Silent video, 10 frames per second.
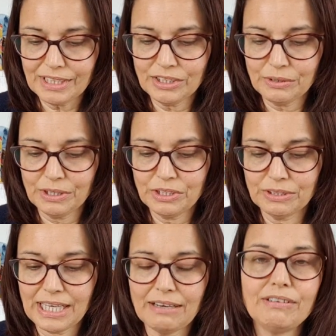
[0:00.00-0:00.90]
So I shall
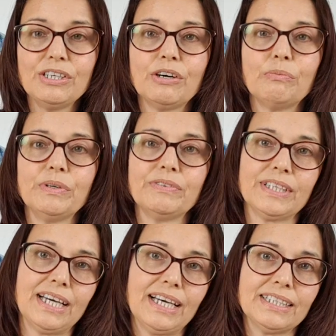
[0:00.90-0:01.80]
carry on with
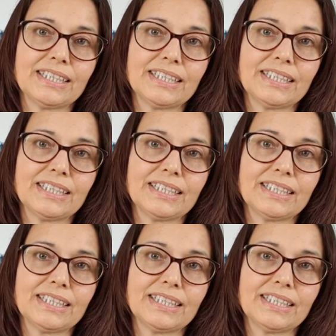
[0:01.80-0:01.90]
that.